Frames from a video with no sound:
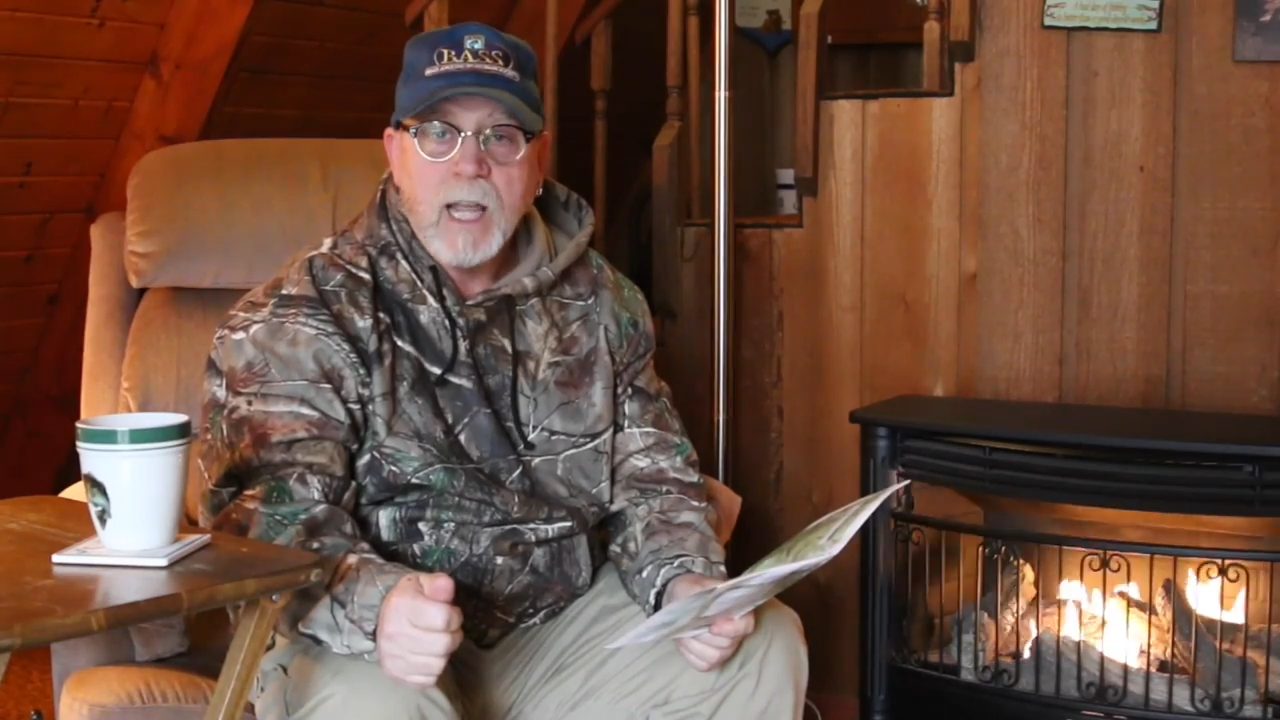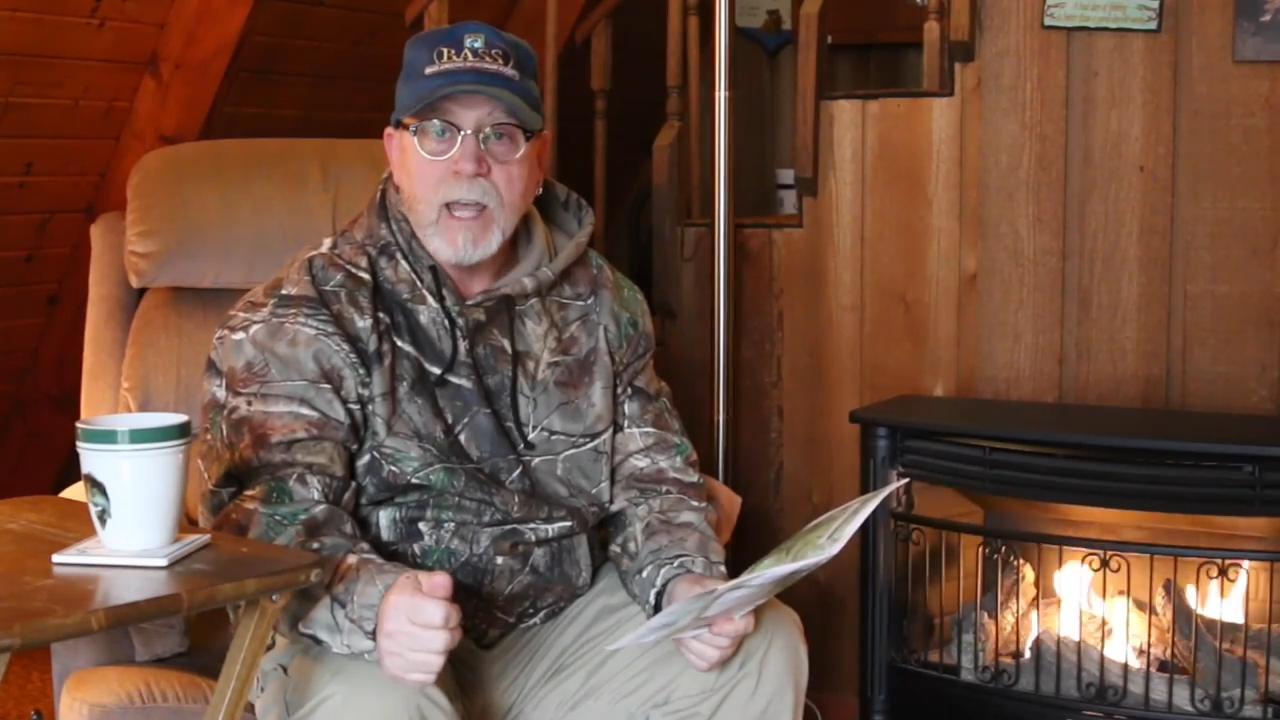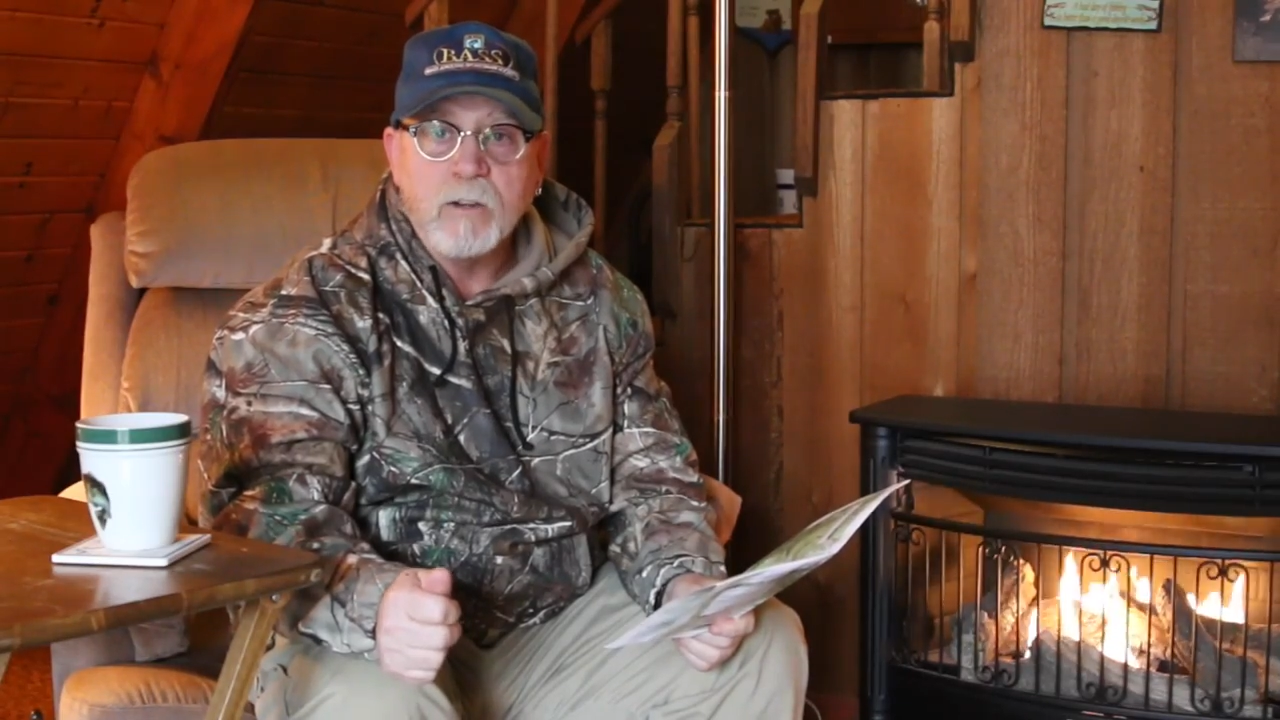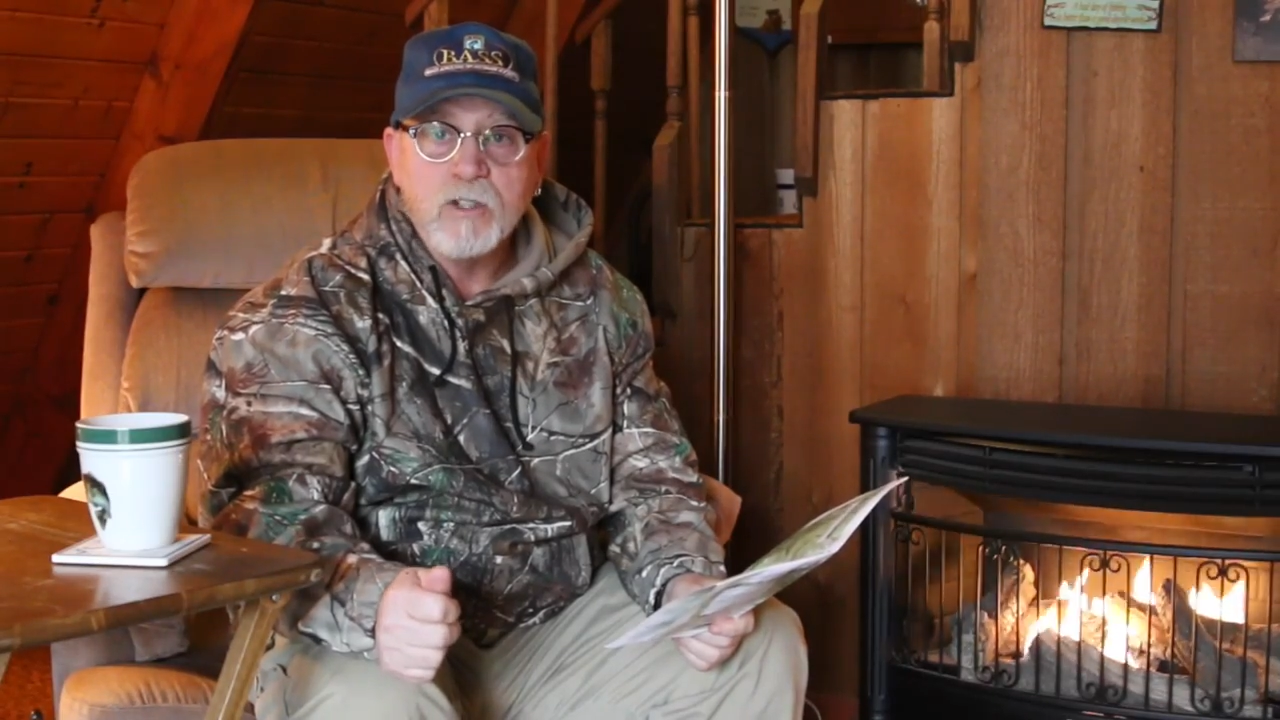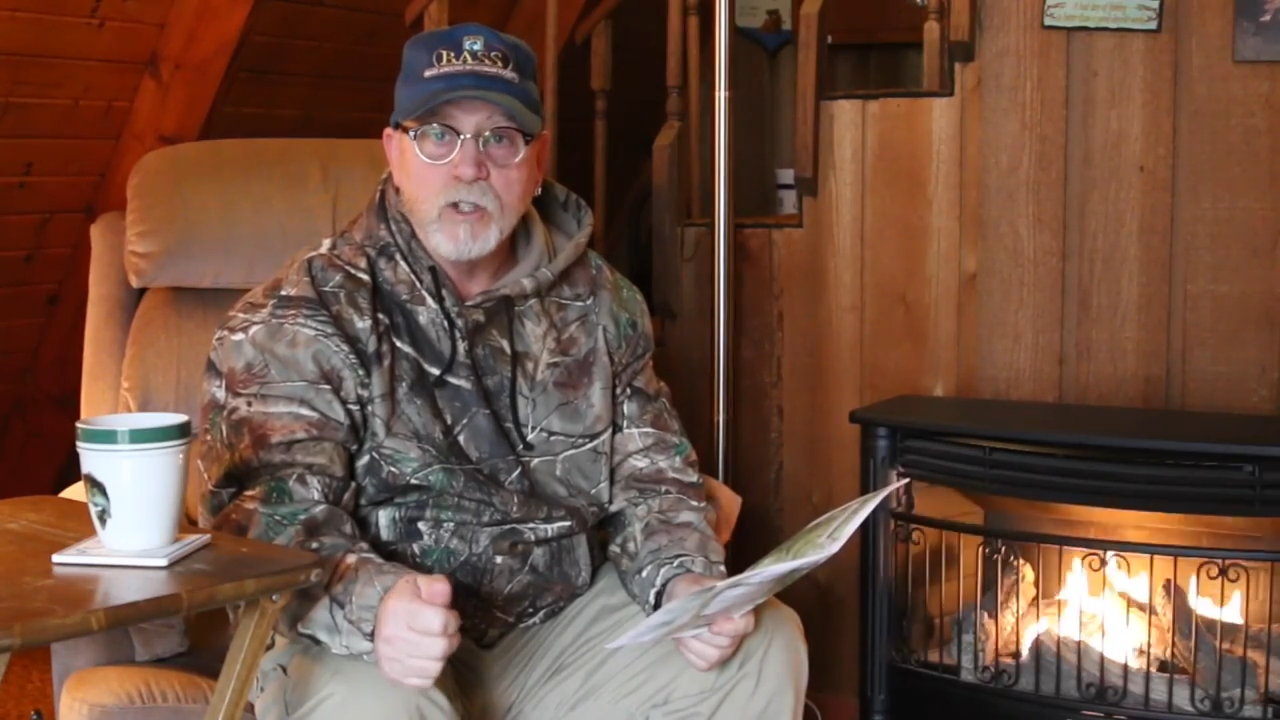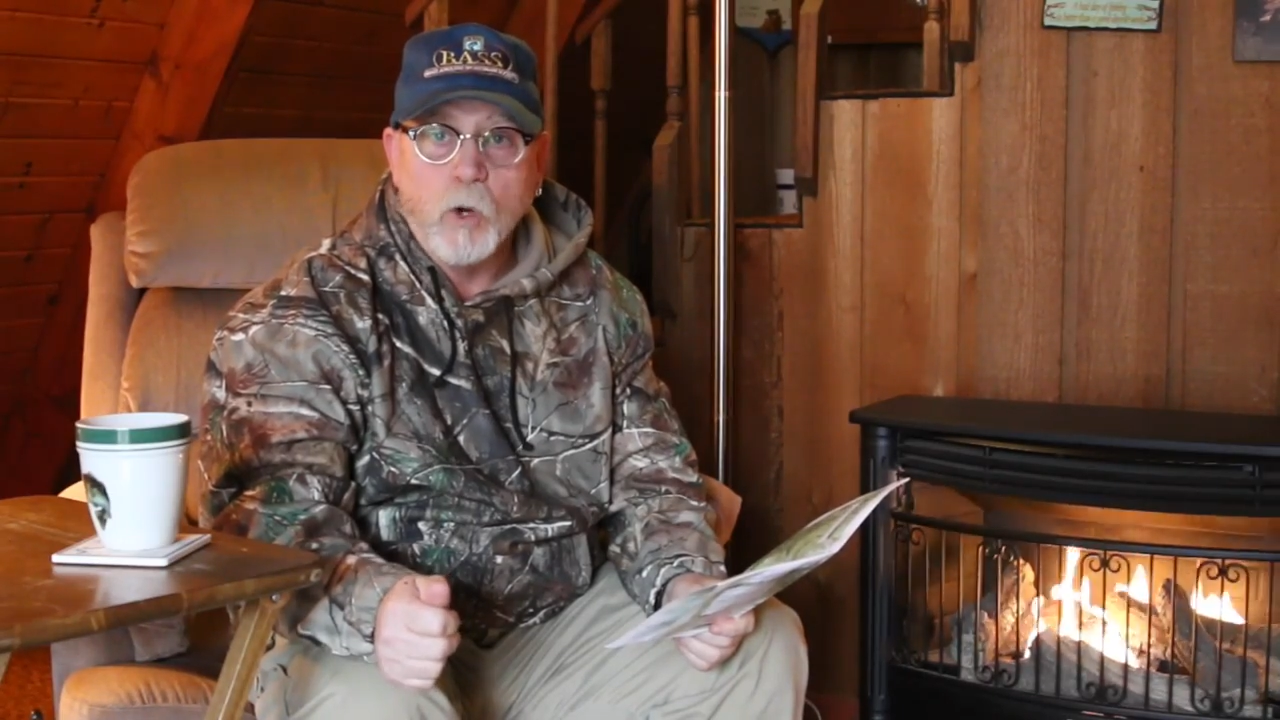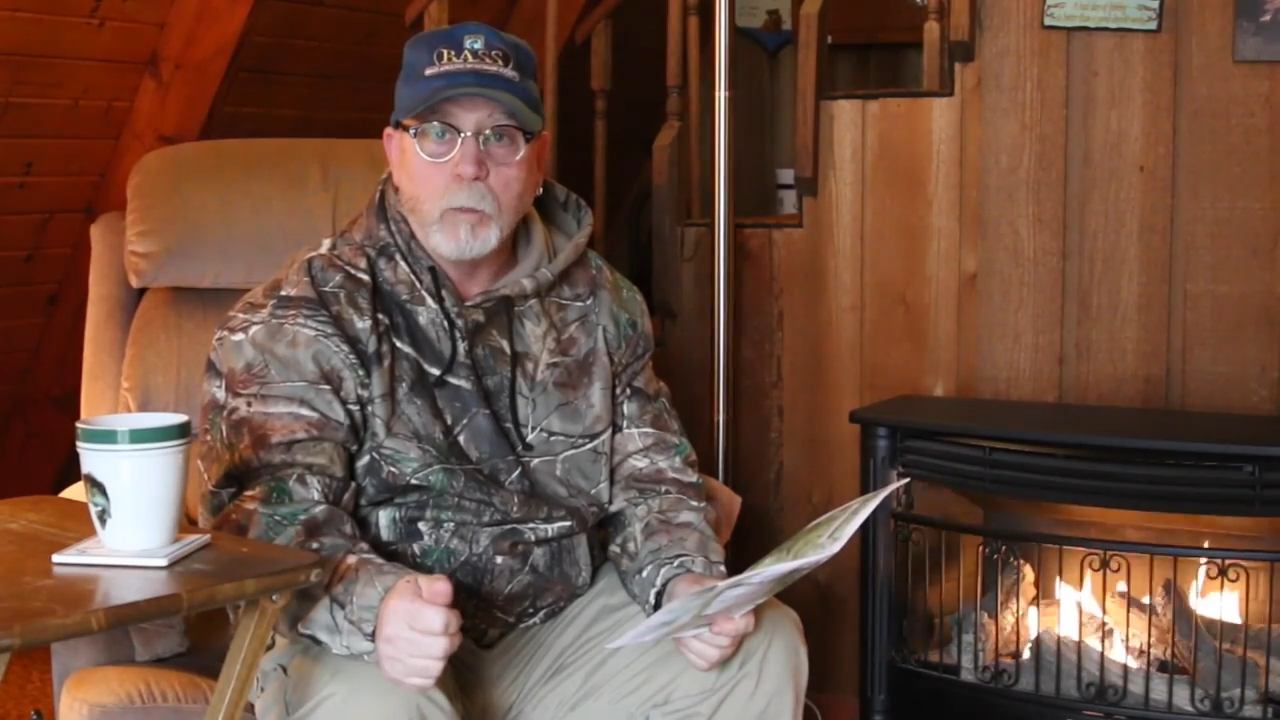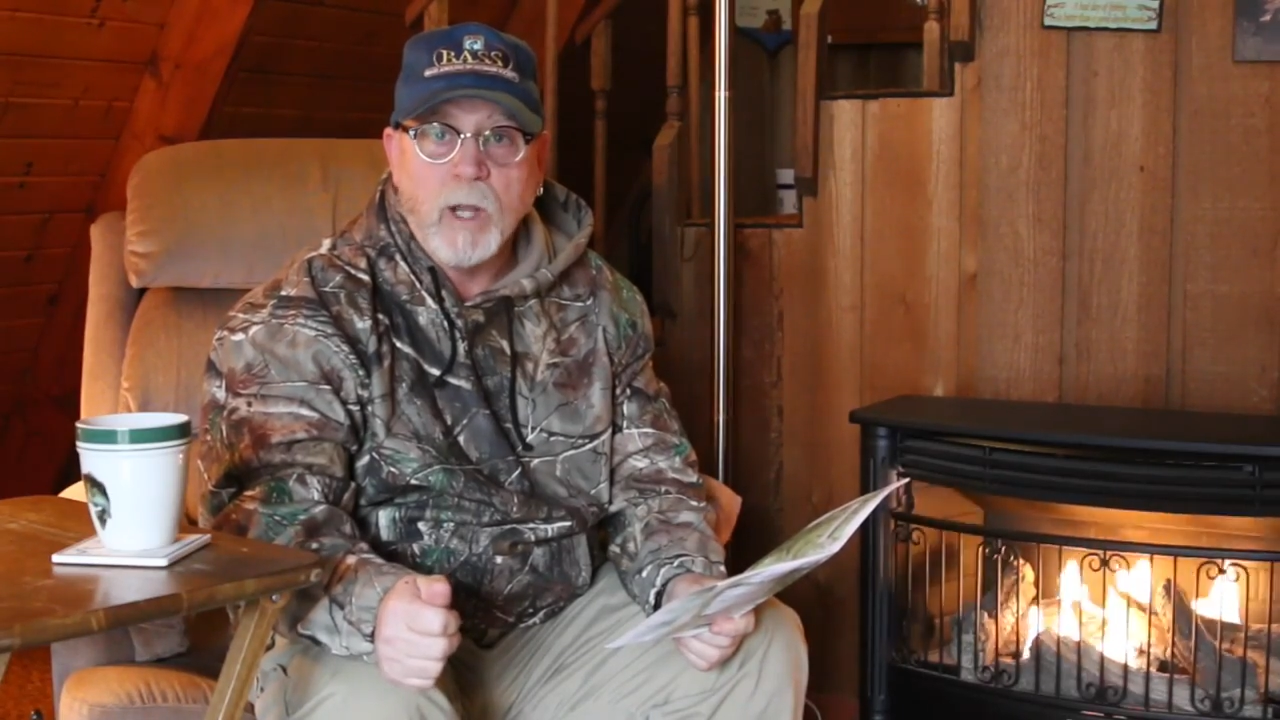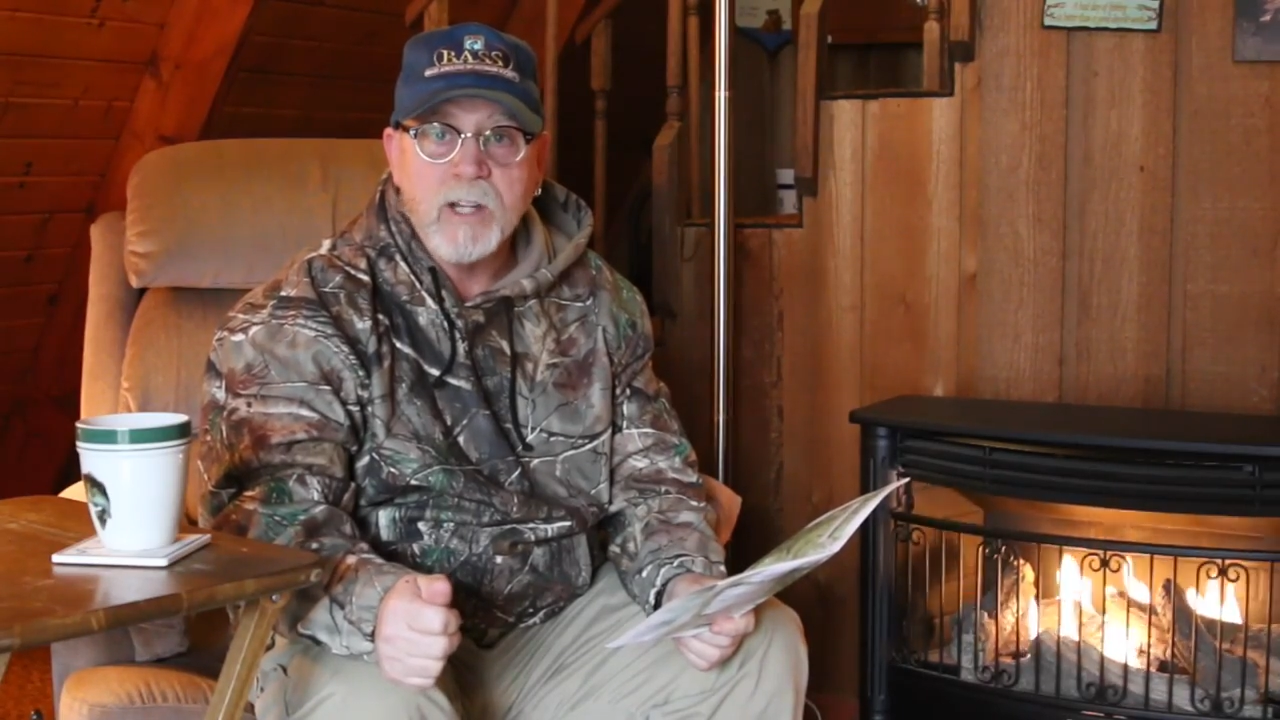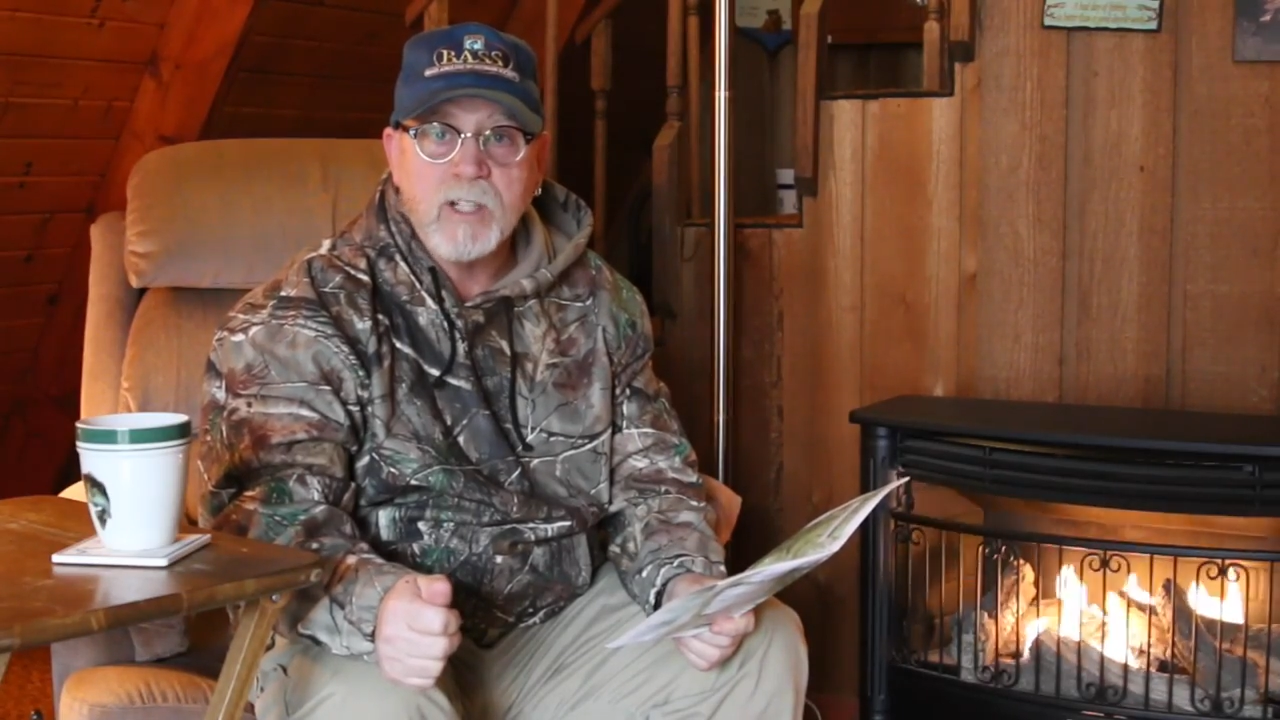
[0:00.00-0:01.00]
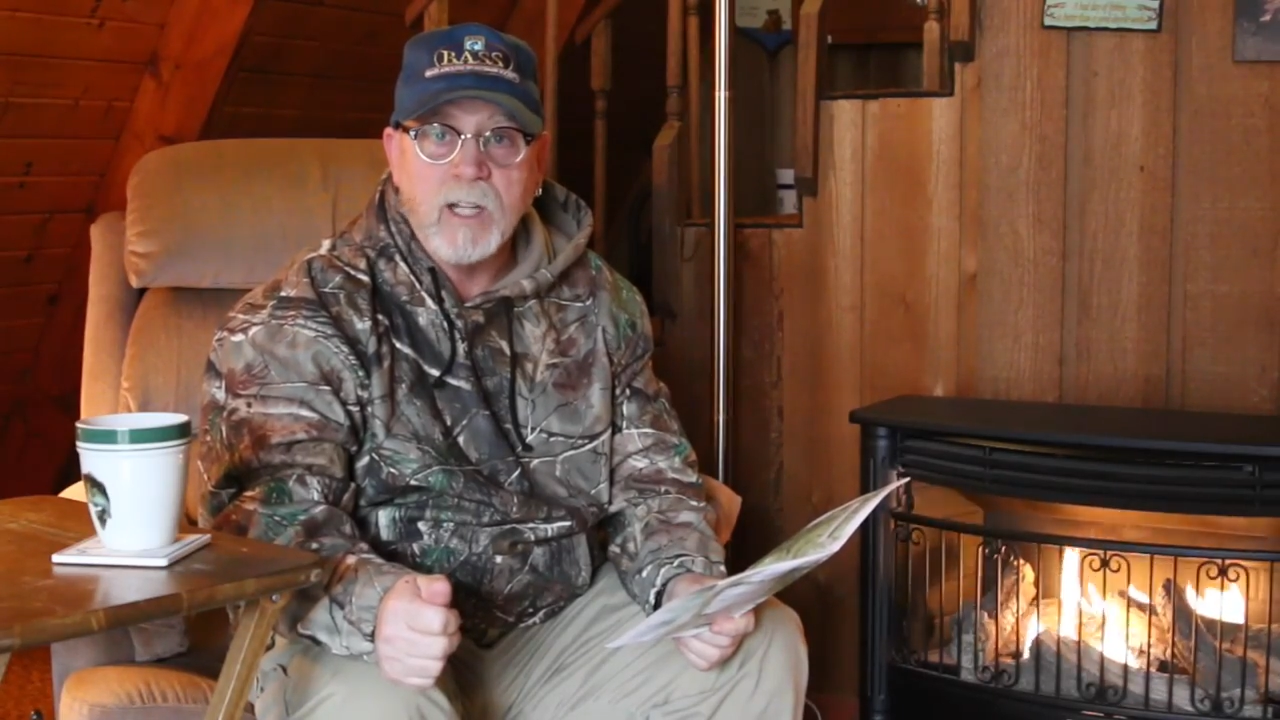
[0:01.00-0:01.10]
and there's no place